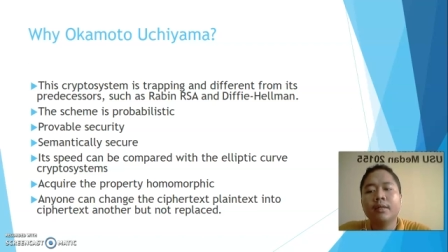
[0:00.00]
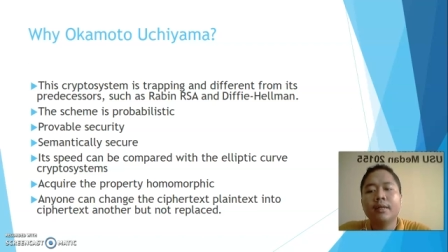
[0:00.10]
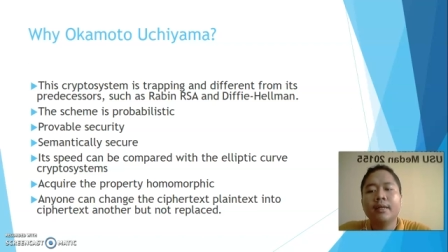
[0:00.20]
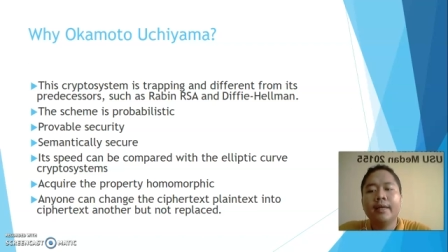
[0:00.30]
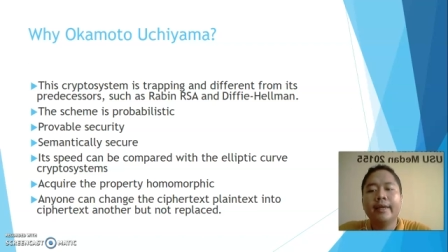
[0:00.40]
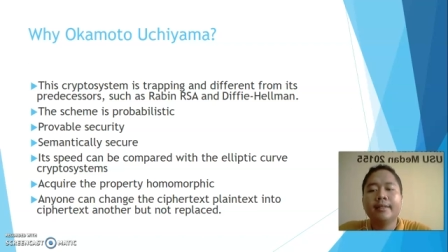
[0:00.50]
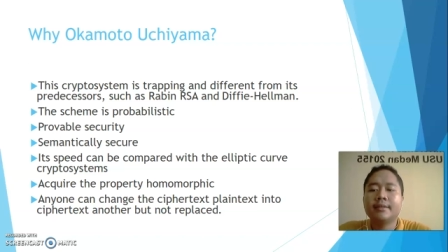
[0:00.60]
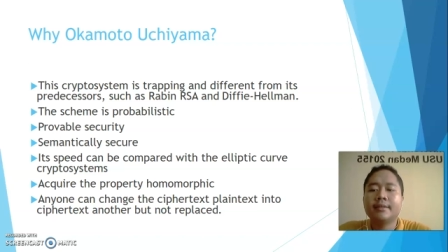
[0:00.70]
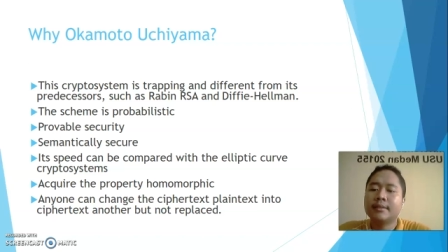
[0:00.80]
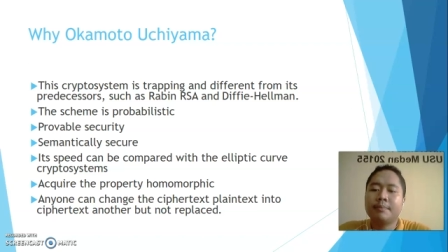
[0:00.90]
Its
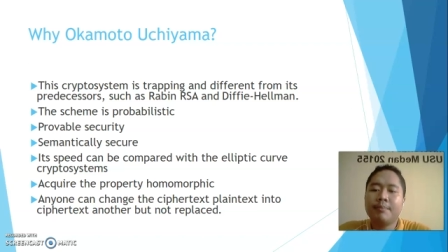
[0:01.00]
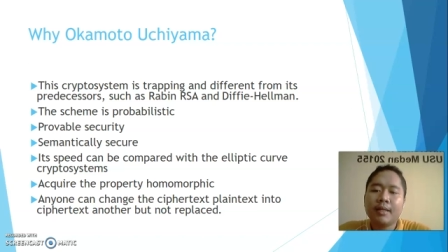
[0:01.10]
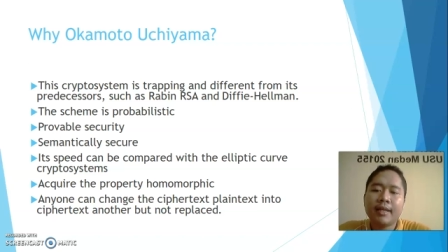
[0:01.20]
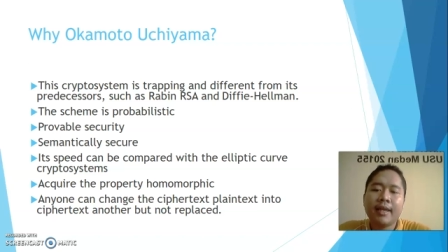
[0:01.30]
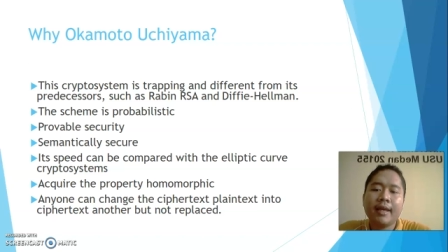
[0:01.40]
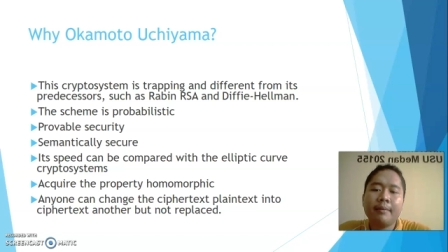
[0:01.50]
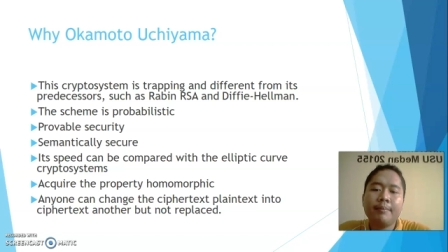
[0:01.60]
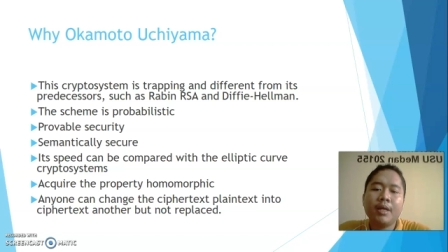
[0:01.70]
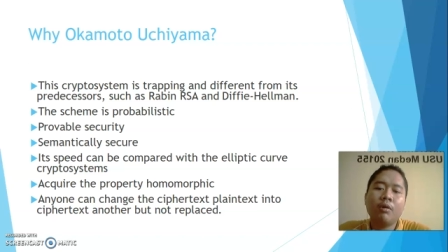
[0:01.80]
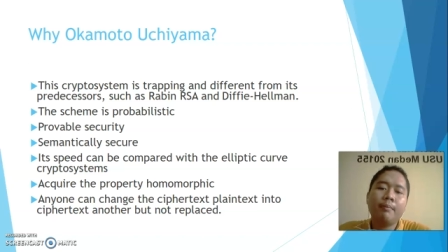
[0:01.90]
speed can be
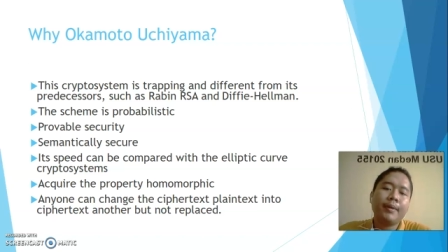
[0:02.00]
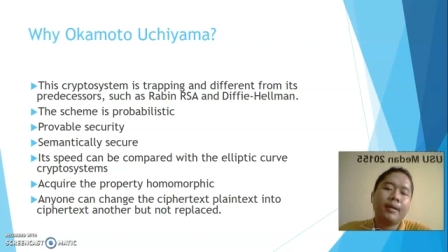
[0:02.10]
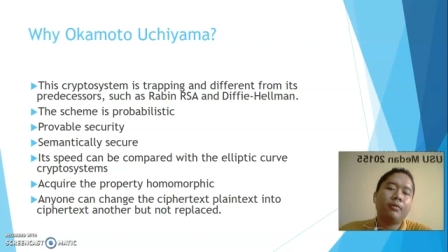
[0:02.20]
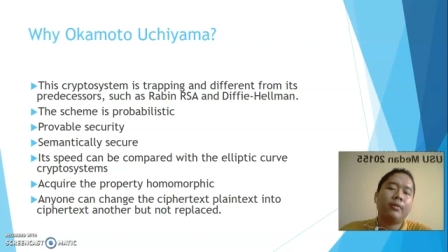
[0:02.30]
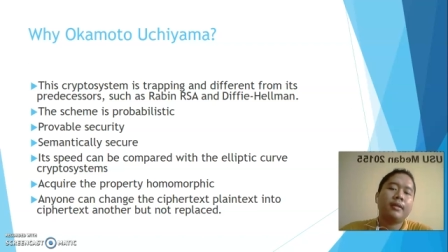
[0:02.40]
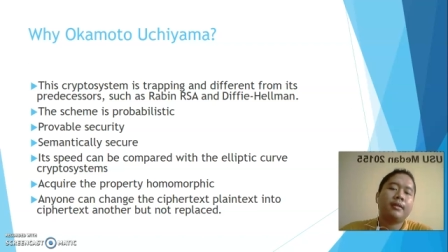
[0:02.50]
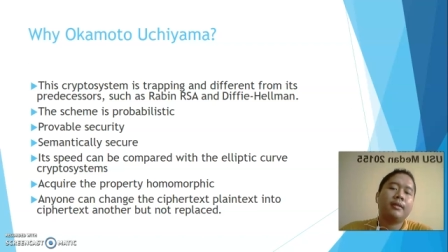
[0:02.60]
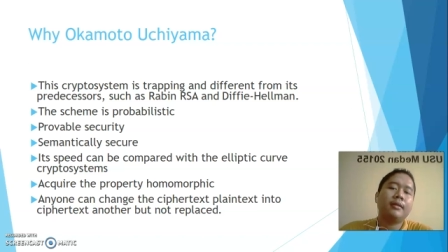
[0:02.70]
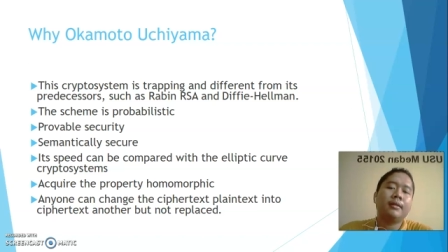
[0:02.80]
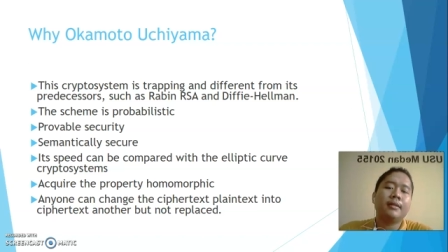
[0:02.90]
compared with
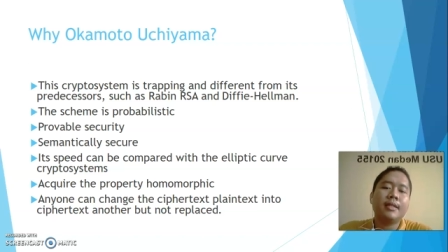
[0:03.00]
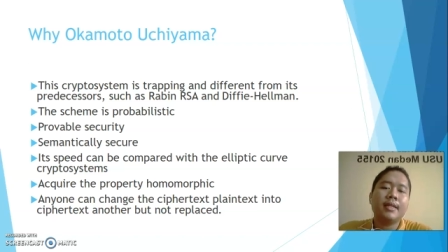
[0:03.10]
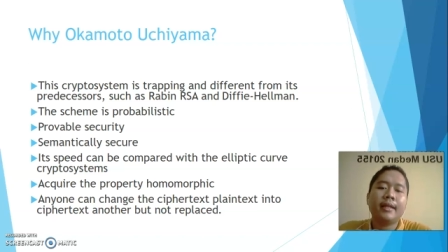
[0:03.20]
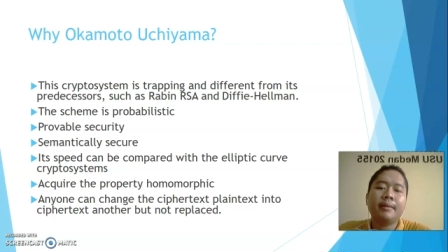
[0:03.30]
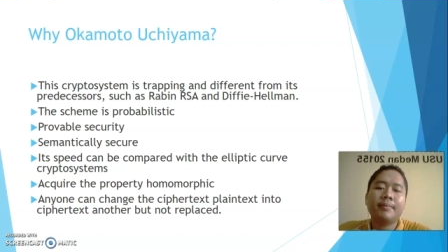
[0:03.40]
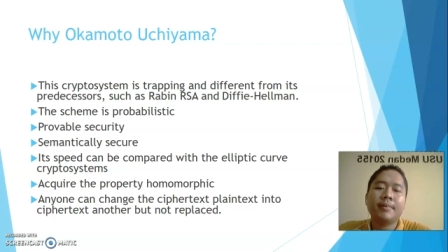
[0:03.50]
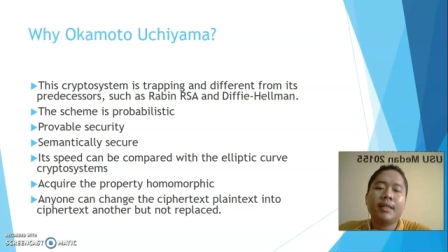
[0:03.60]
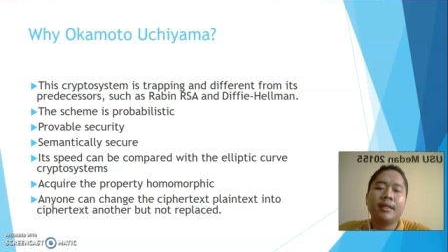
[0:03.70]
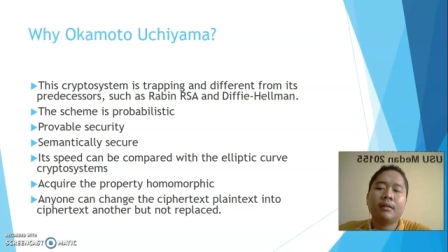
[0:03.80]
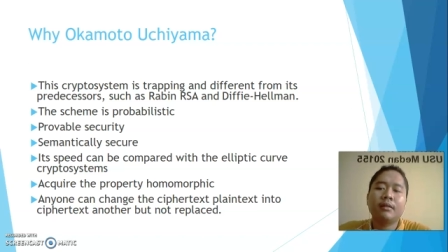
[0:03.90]
the
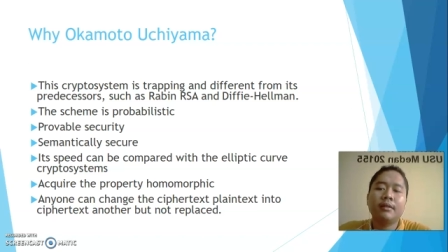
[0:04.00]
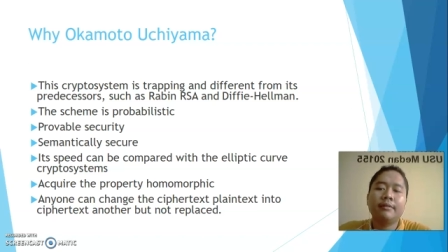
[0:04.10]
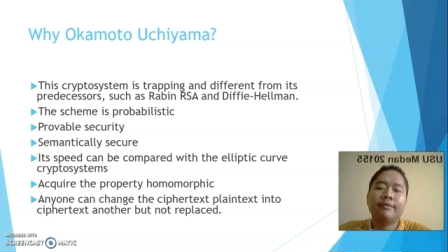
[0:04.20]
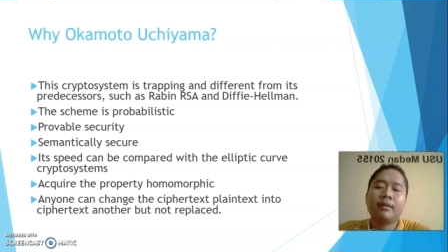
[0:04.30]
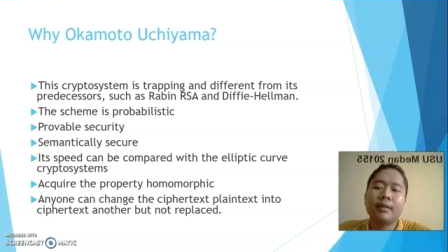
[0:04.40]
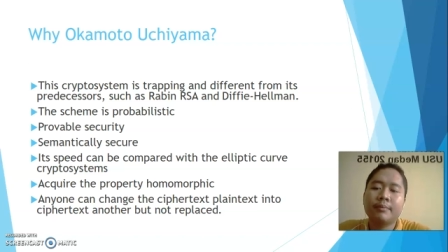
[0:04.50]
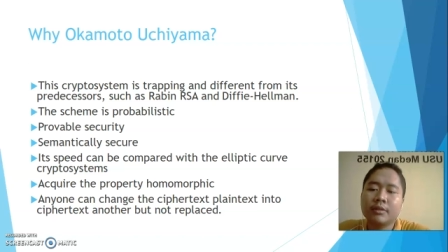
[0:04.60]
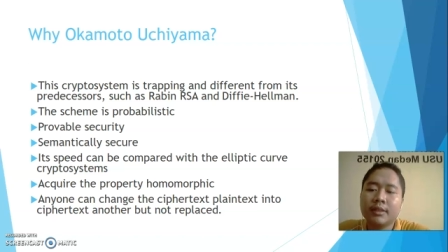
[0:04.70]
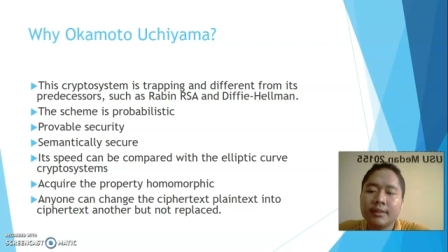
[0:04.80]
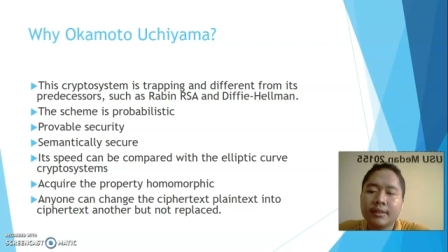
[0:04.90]
elliptic curve
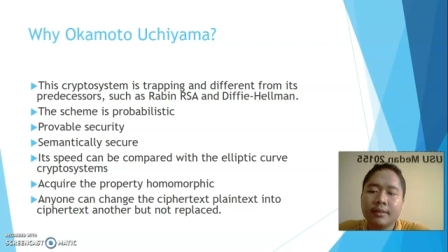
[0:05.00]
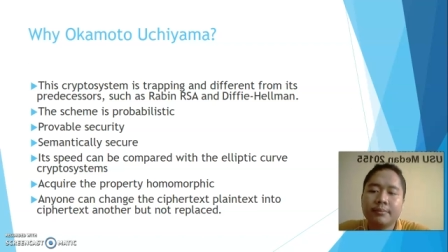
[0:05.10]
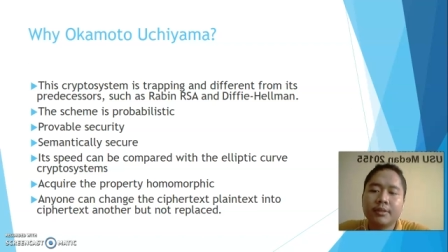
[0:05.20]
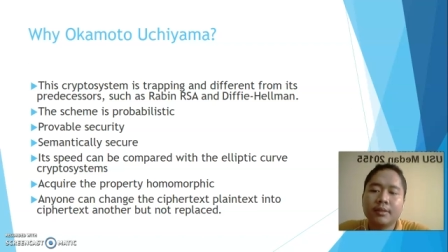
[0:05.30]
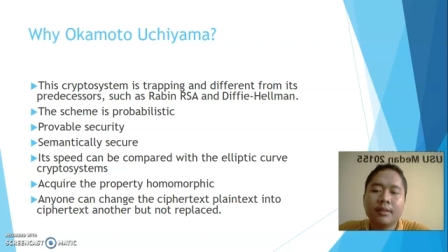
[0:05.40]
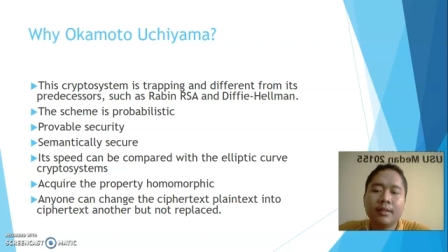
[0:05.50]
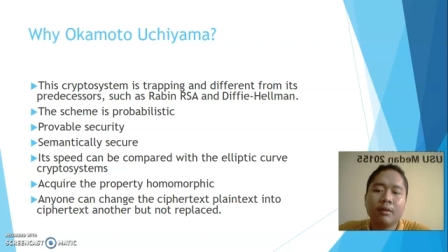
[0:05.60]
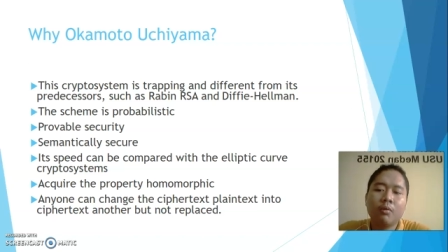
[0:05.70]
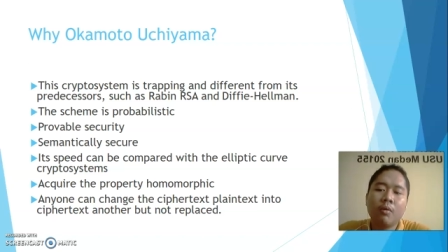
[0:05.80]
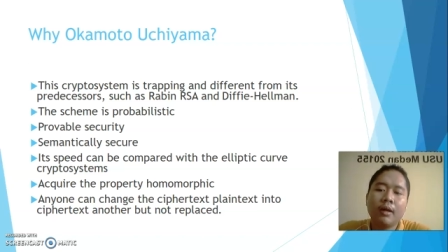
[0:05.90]
cryptosystems
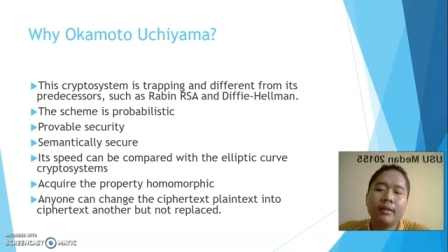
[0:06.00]
acquire